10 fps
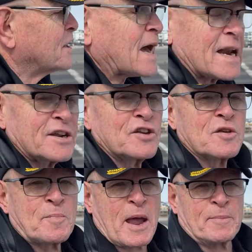you got to
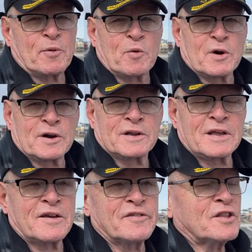do the paperwork.
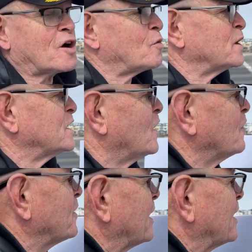Even though we know